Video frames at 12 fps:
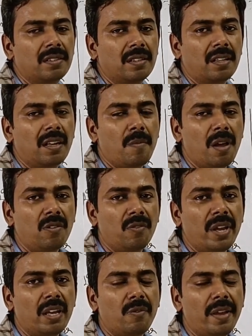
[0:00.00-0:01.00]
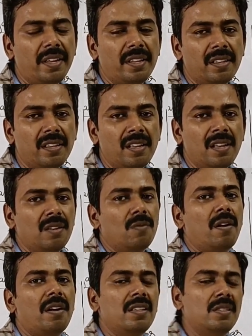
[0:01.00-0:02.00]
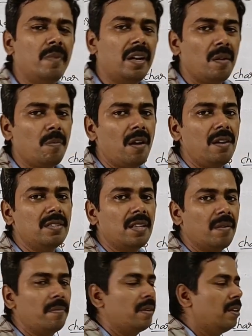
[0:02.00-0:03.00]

Come on, quick. What is metabolism?